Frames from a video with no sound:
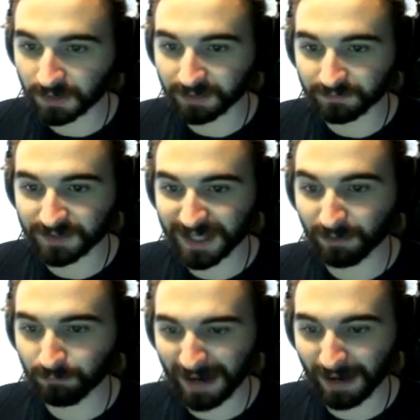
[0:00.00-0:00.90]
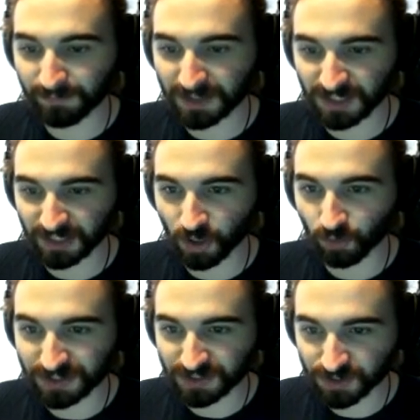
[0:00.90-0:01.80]
Like, yeah, bam, there's like
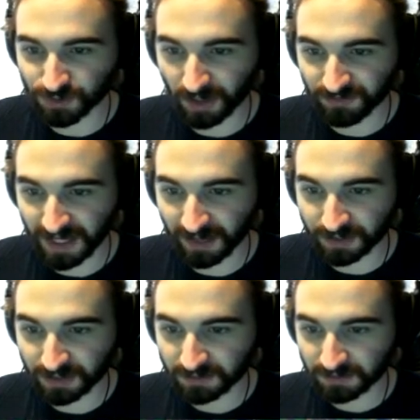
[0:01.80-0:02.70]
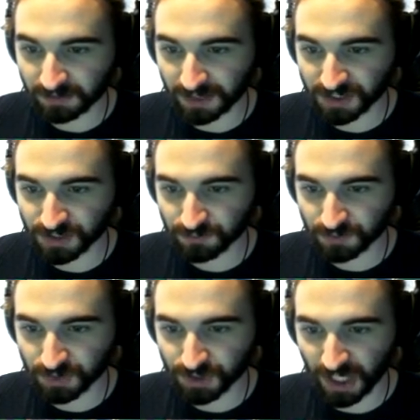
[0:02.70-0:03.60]
no reason to drive down here. Let's
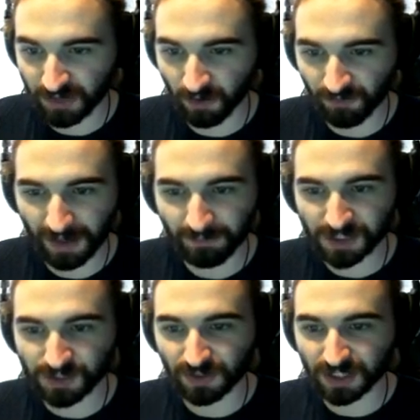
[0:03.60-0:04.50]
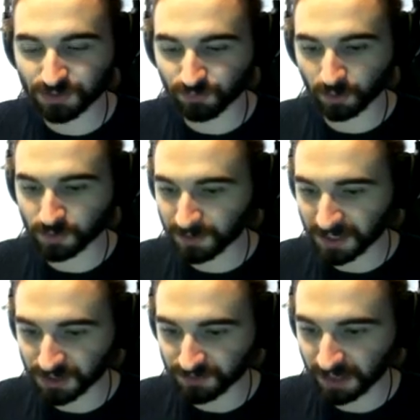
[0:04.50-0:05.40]
shave off that bit so that road
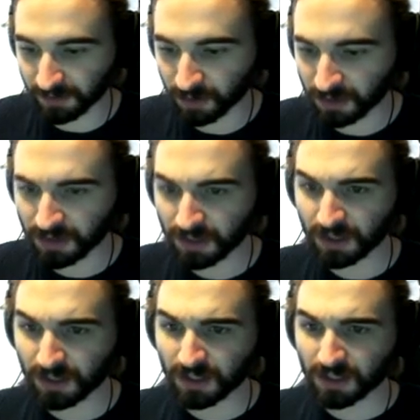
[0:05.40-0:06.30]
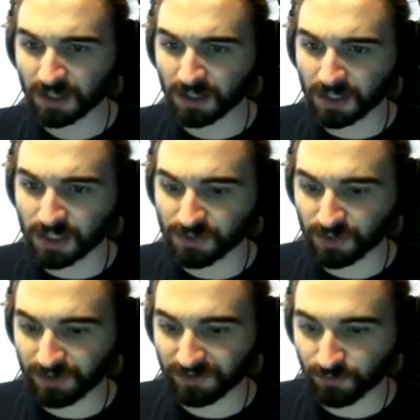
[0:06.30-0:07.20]
space is available.
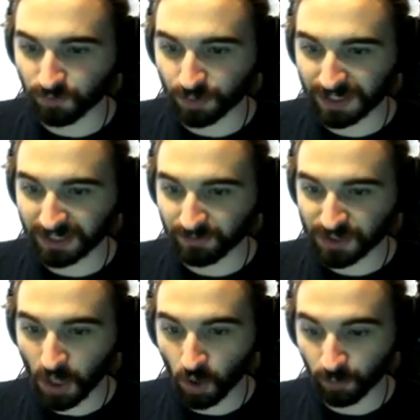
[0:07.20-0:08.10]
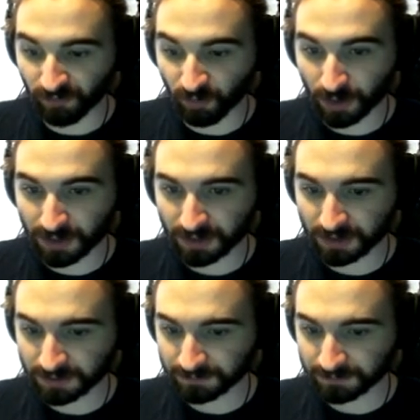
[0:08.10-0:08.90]
So I don't have to ruin anyone's home for it.